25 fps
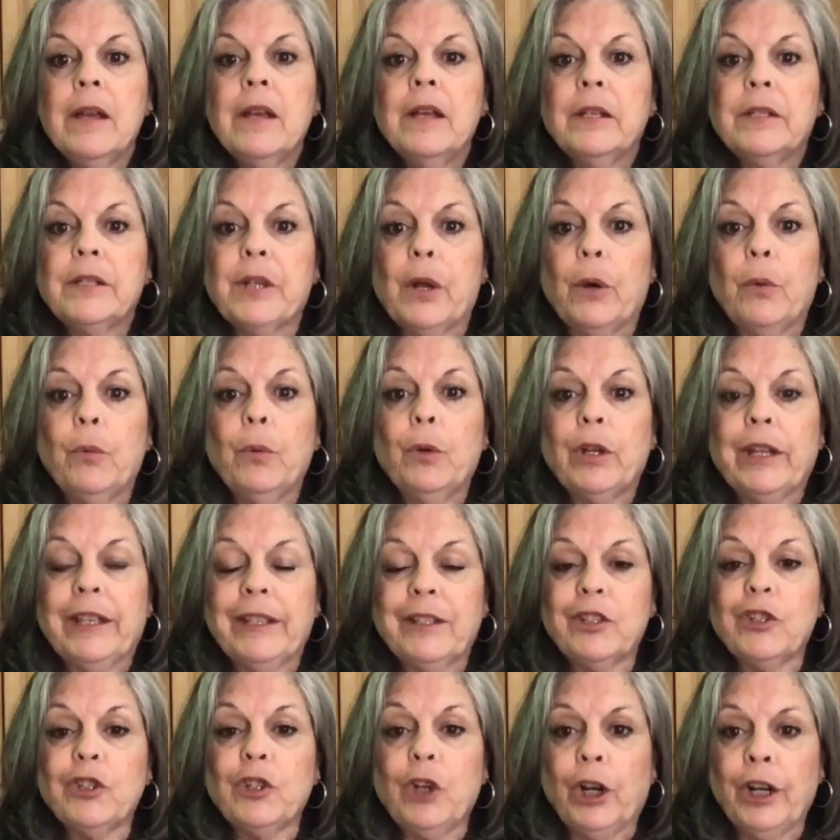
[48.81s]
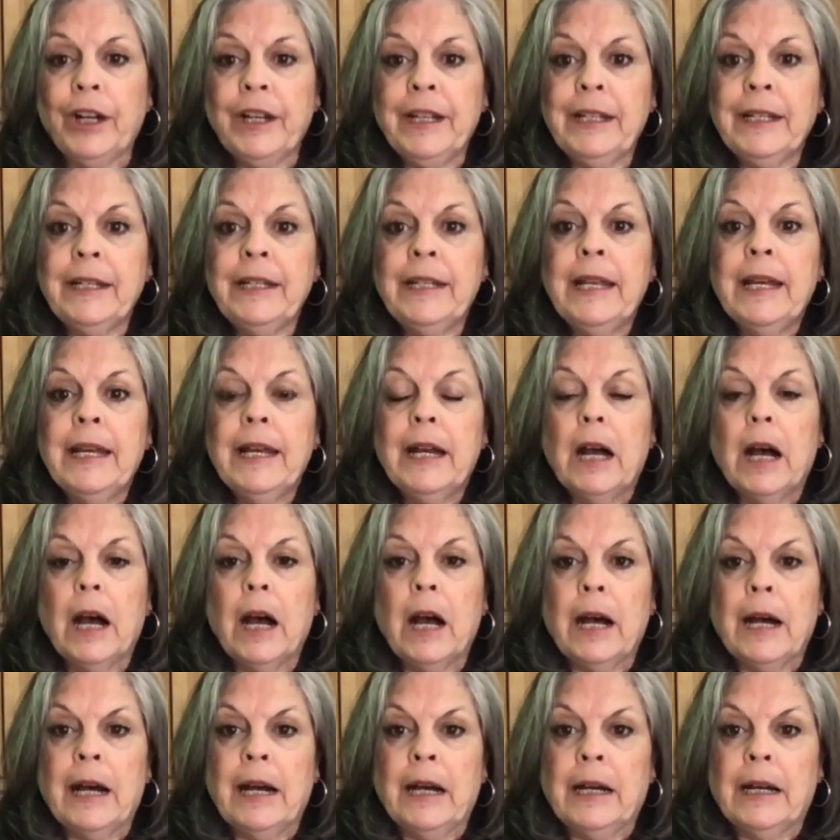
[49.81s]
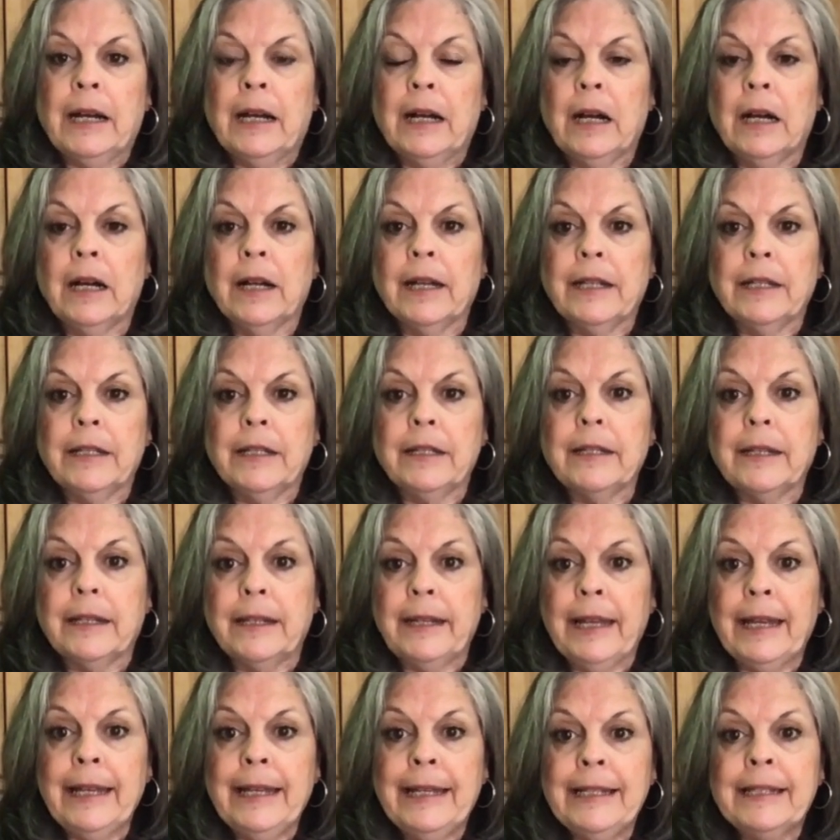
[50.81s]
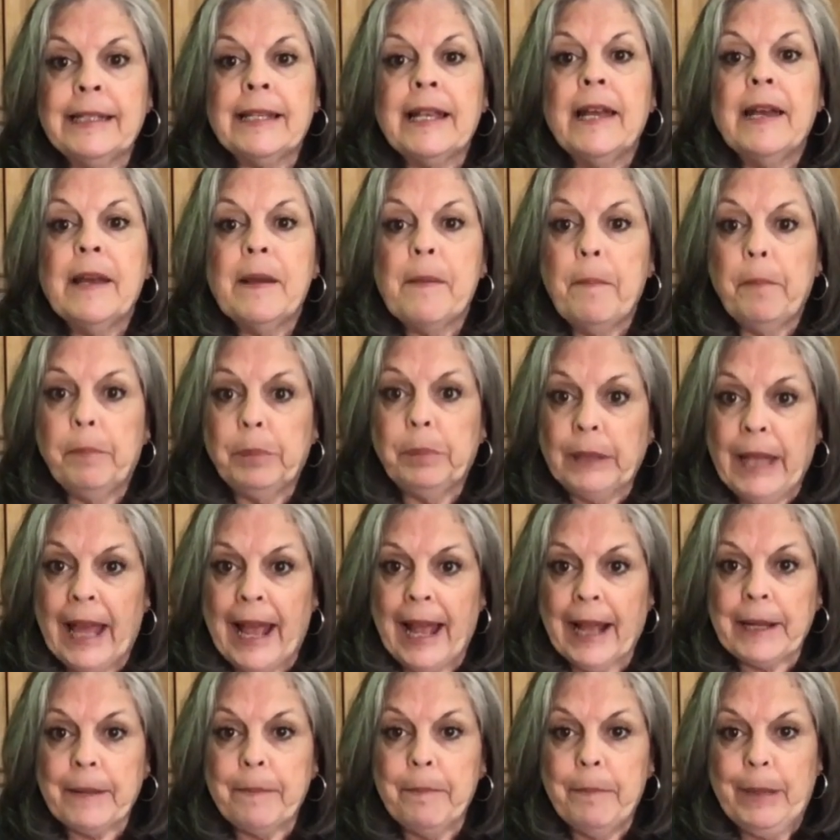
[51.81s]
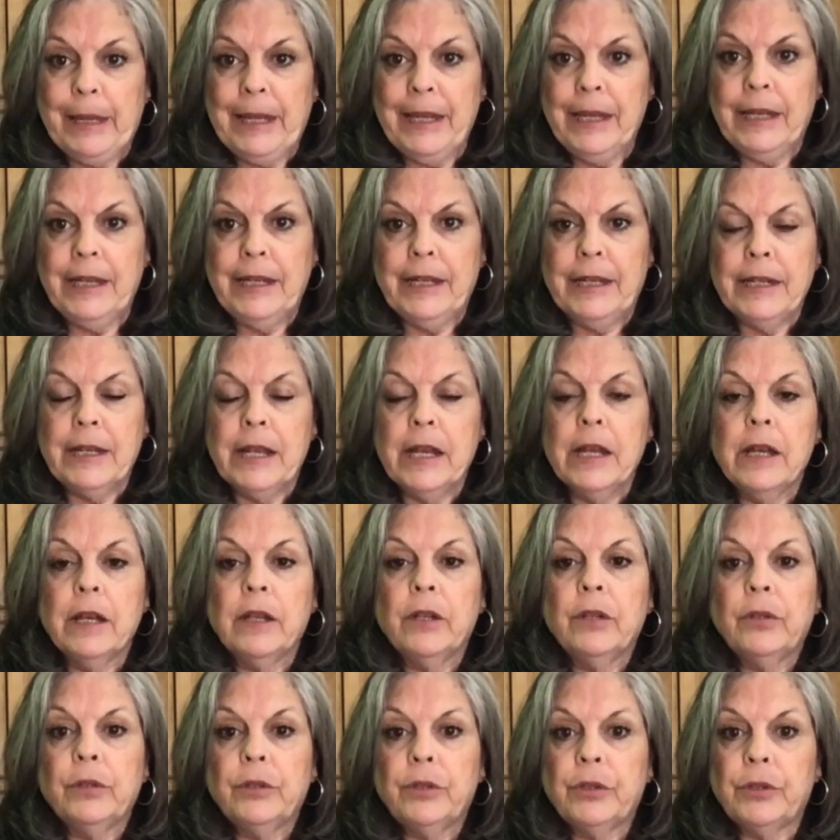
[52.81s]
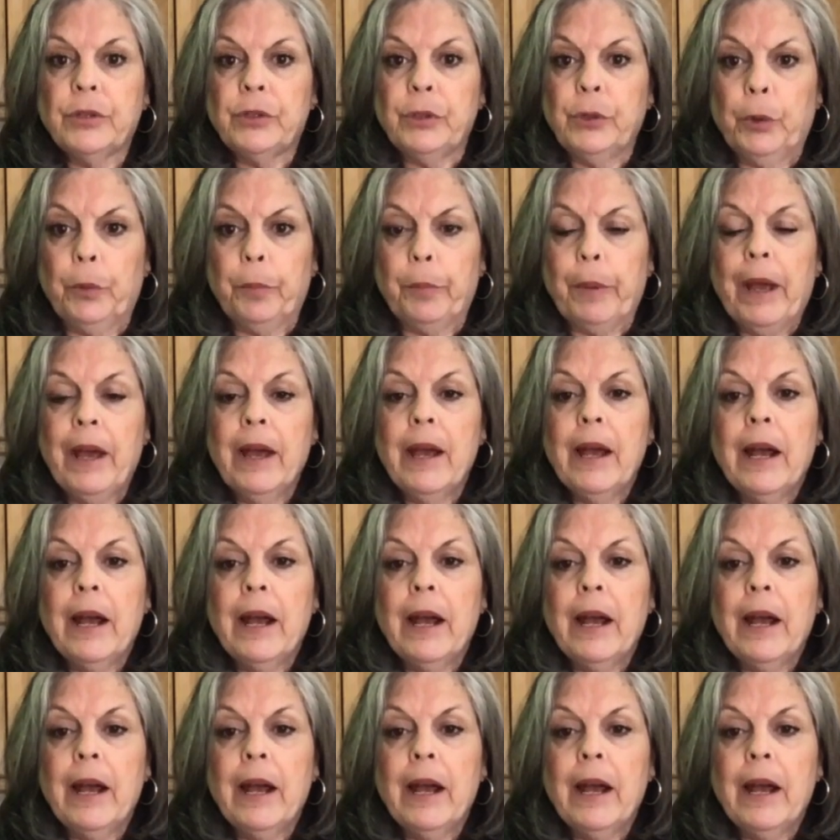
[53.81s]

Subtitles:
So we'll get started on today's black bean soup.